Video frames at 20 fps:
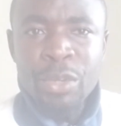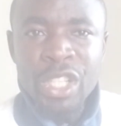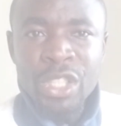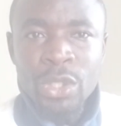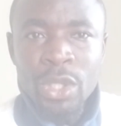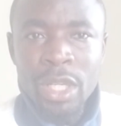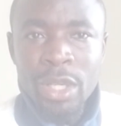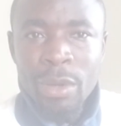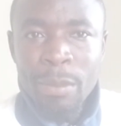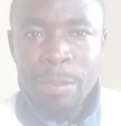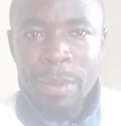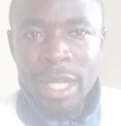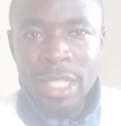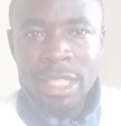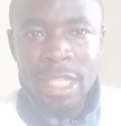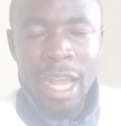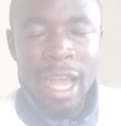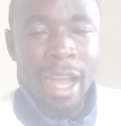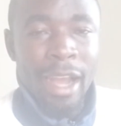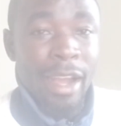Prison
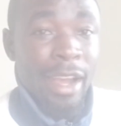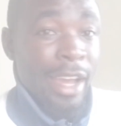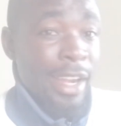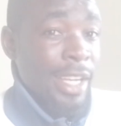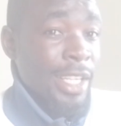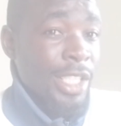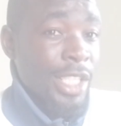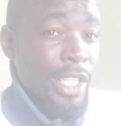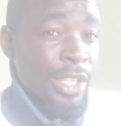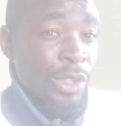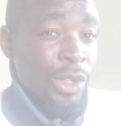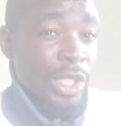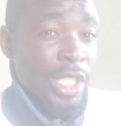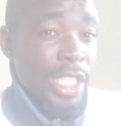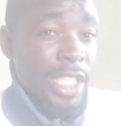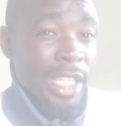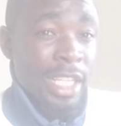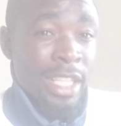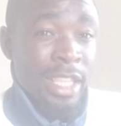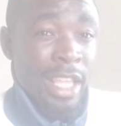Leopards are currently not
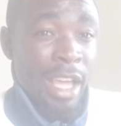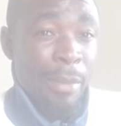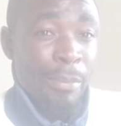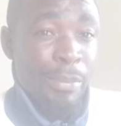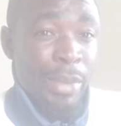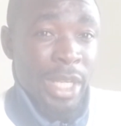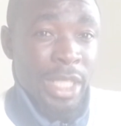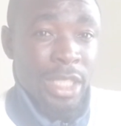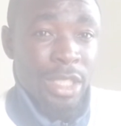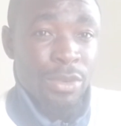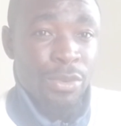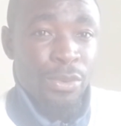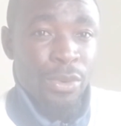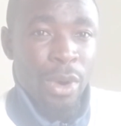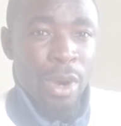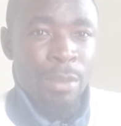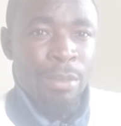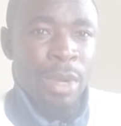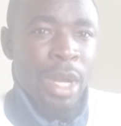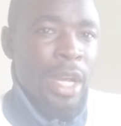in their best
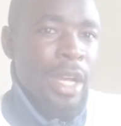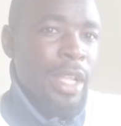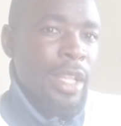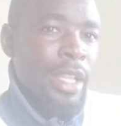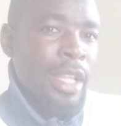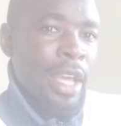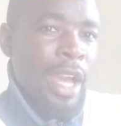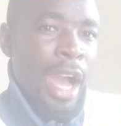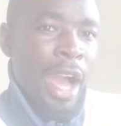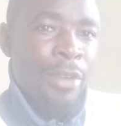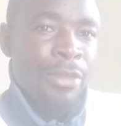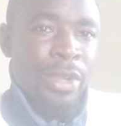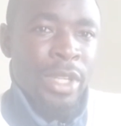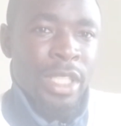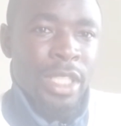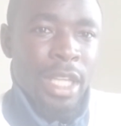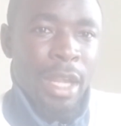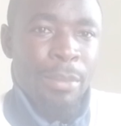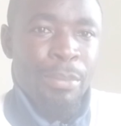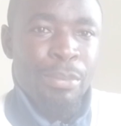form. They
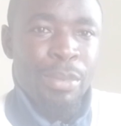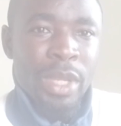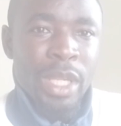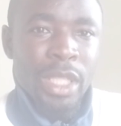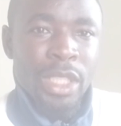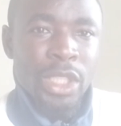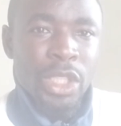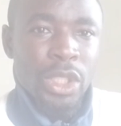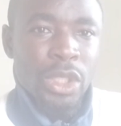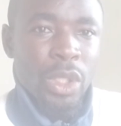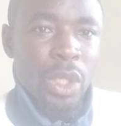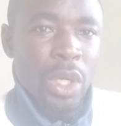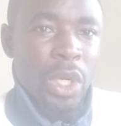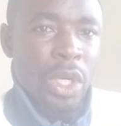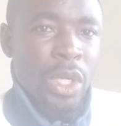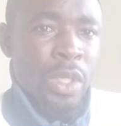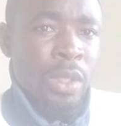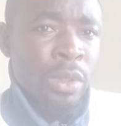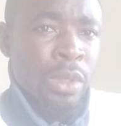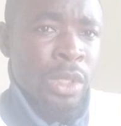haven't been
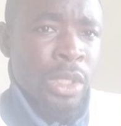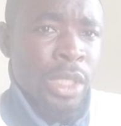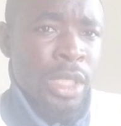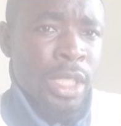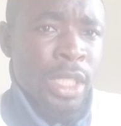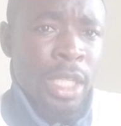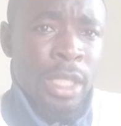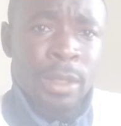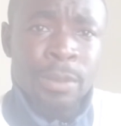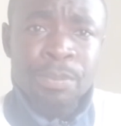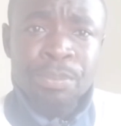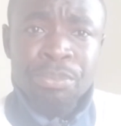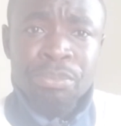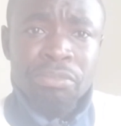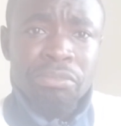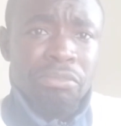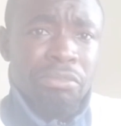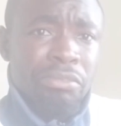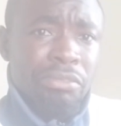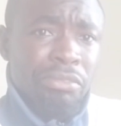so good,
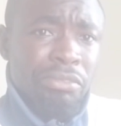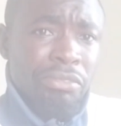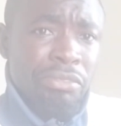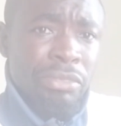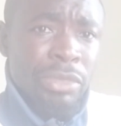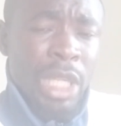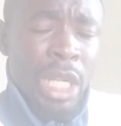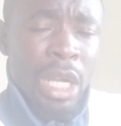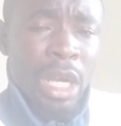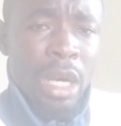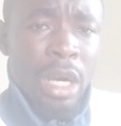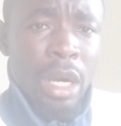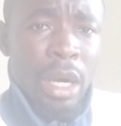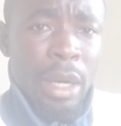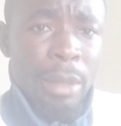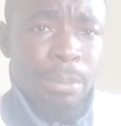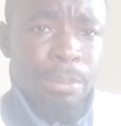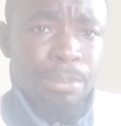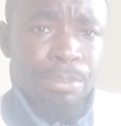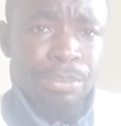
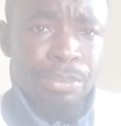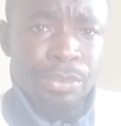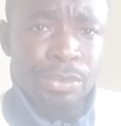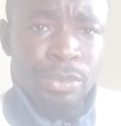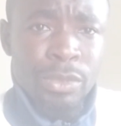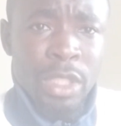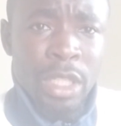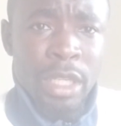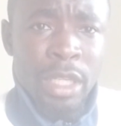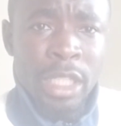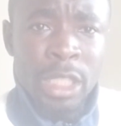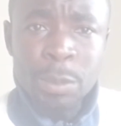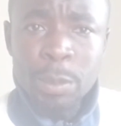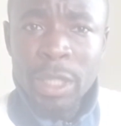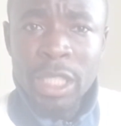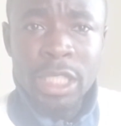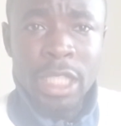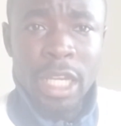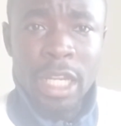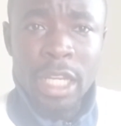um,
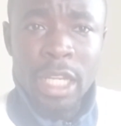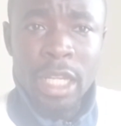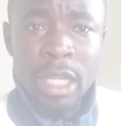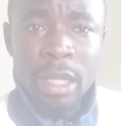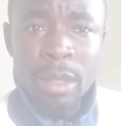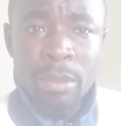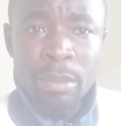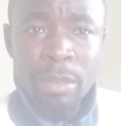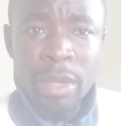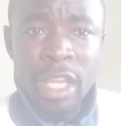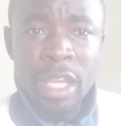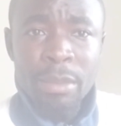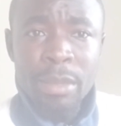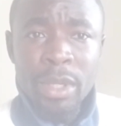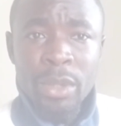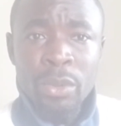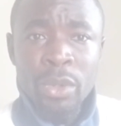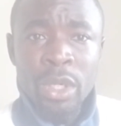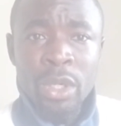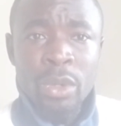especially
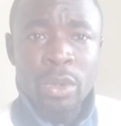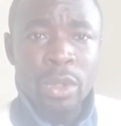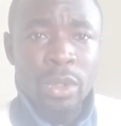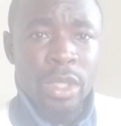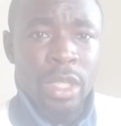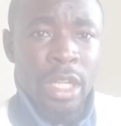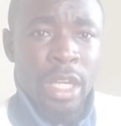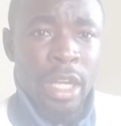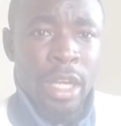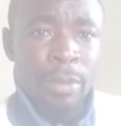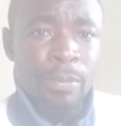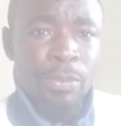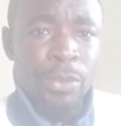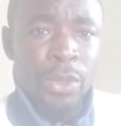maybe we could